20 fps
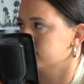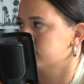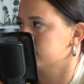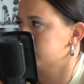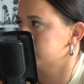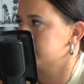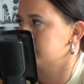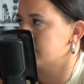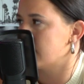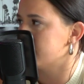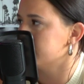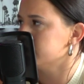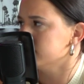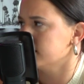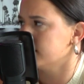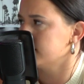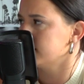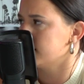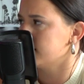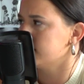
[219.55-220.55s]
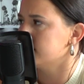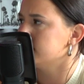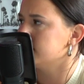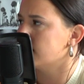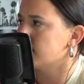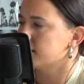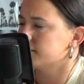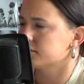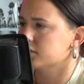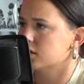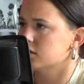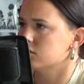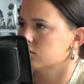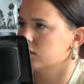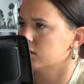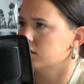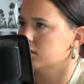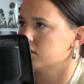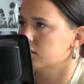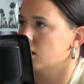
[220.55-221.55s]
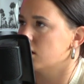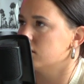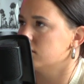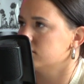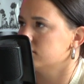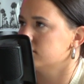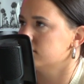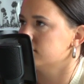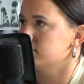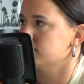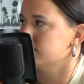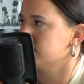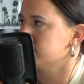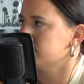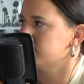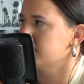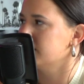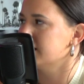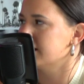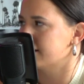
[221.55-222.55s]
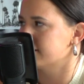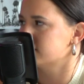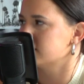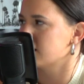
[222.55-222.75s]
Saturday night. Yeah, because we left